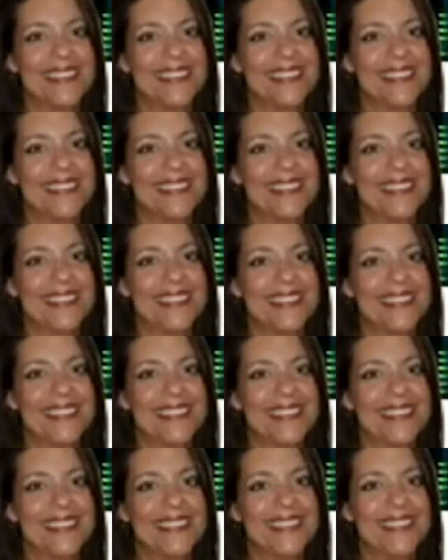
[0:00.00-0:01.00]

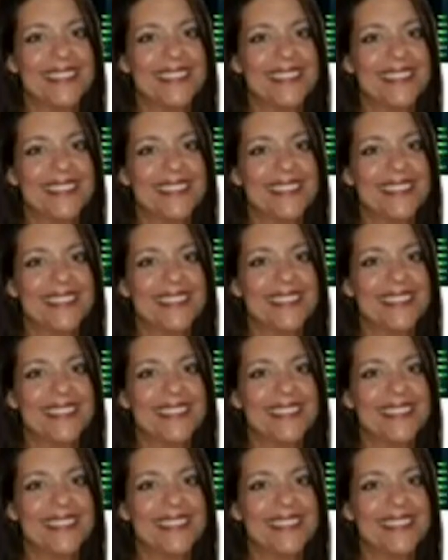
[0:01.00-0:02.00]

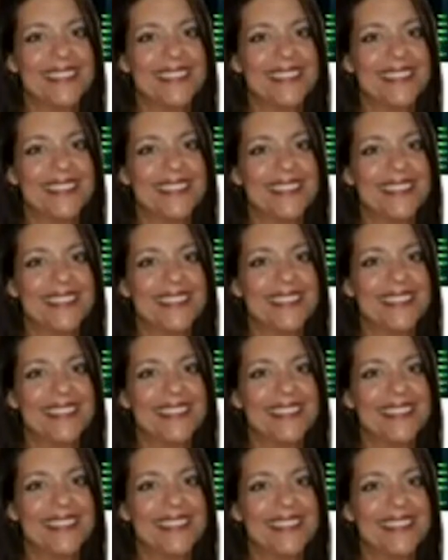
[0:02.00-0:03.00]

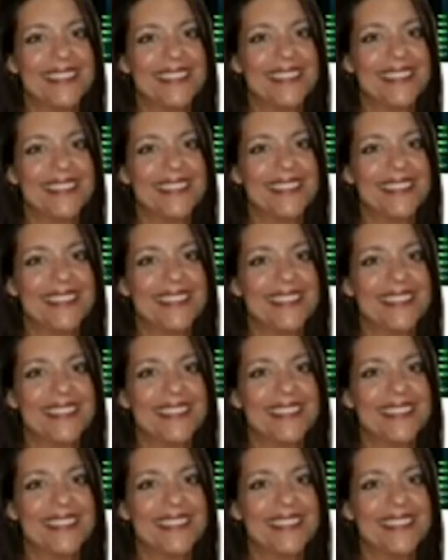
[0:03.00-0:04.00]

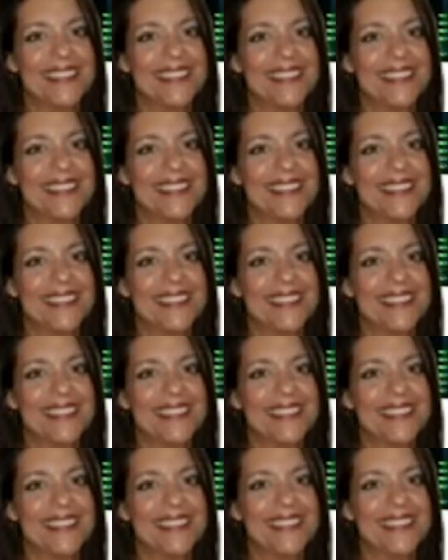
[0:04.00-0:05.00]

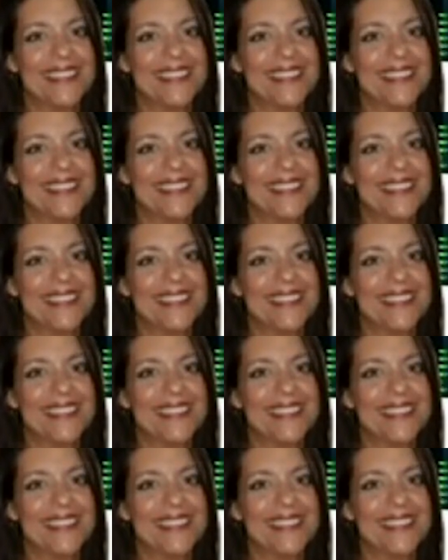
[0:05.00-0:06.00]

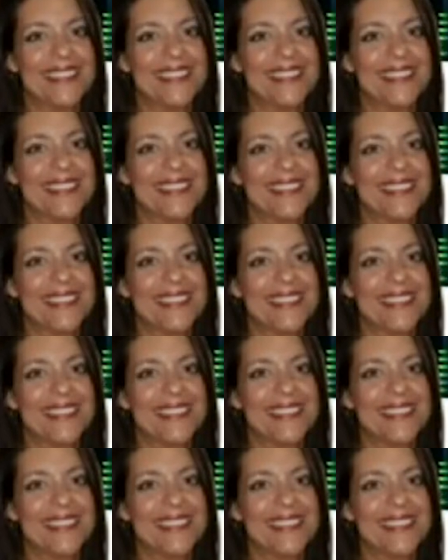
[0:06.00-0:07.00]

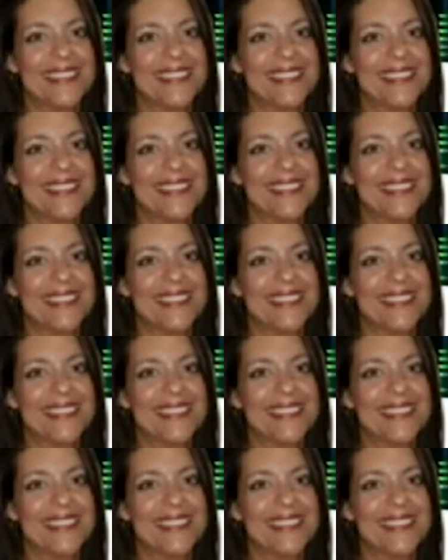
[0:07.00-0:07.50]
This person isn't speaking.